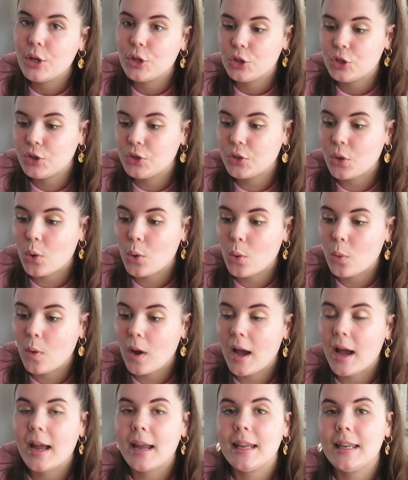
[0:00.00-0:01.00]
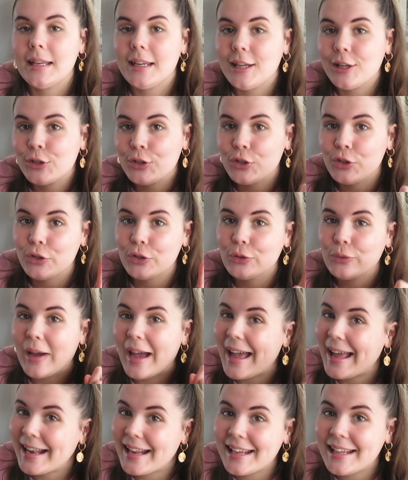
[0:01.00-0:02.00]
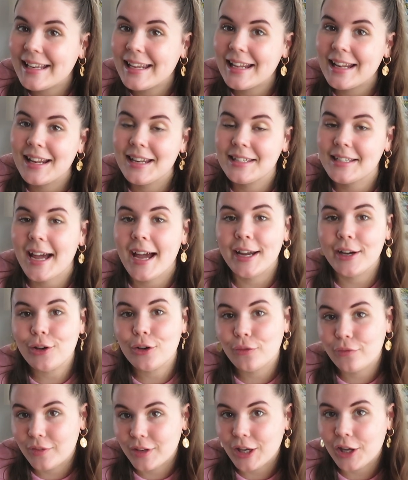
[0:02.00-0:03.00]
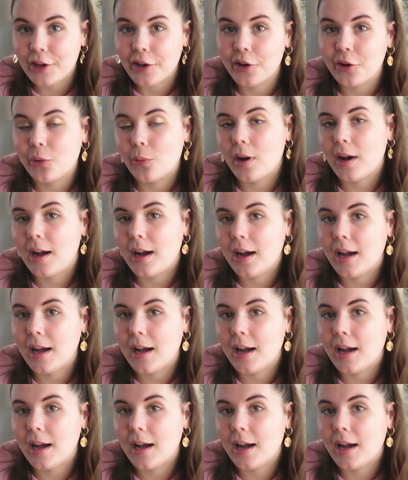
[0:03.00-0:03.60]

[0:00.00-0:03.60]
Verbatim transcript: so I need to edit an entire video.